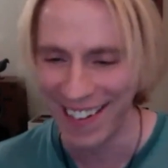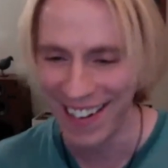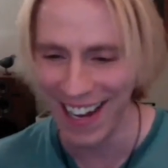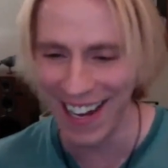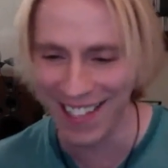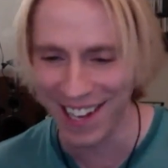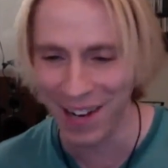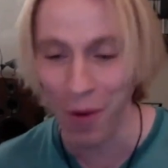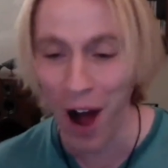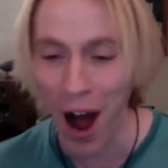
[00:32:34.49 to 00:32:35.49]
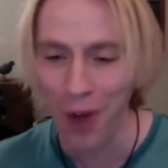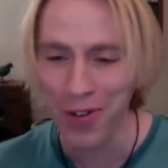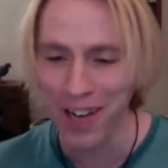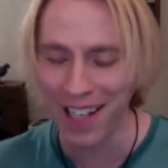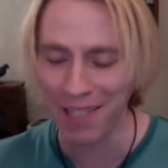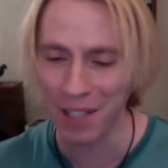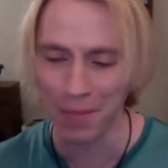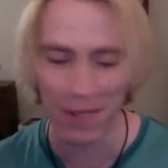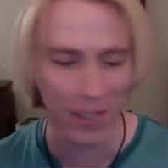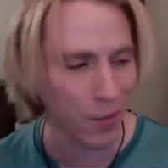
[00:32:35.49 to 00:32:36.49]
And it's like, whoa, you guys must
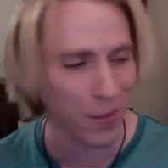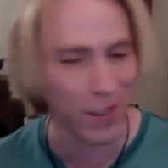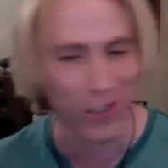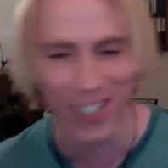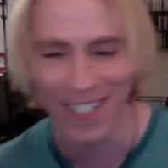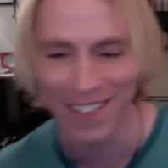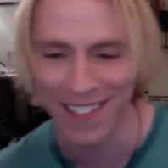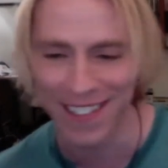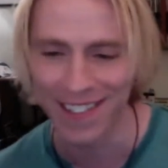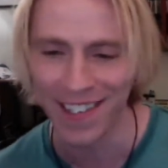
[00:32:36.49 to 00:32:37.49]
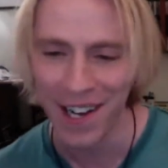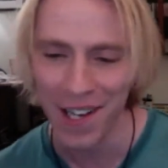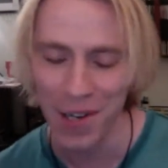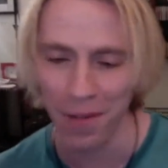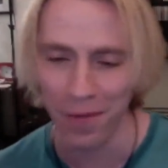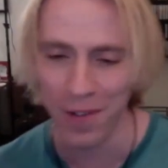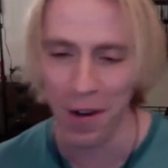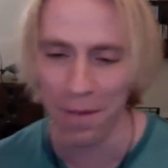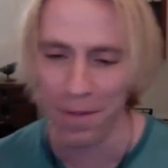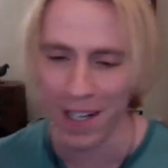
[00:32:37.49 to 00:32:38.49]
be super geniuses. You have
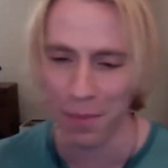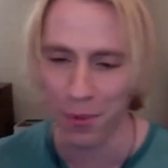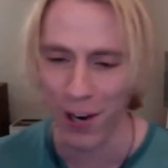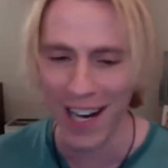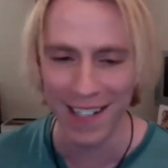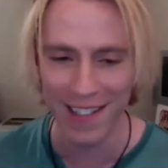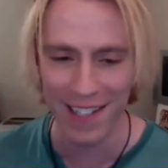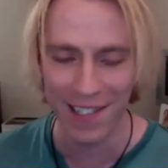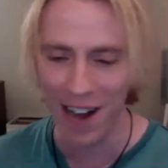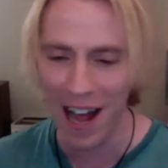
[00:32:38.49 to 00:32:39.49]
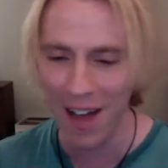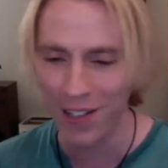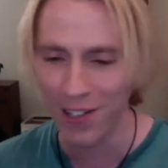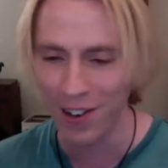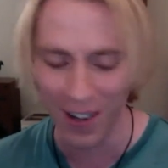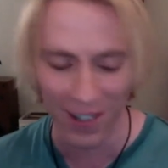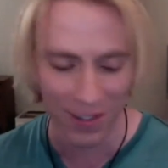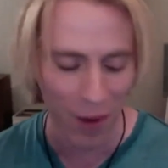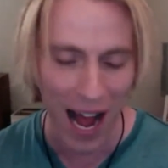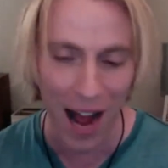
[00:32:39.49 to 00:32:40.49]
fucking brains as your avatars.
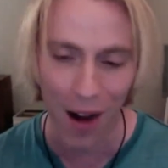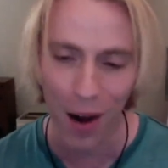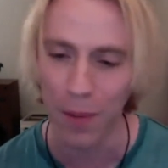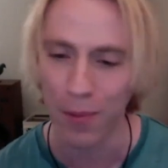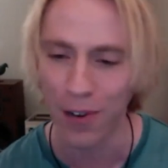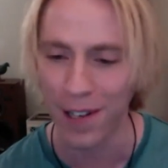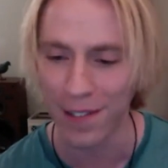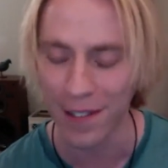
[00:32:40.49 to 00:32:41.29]
Wow, I'm impressed.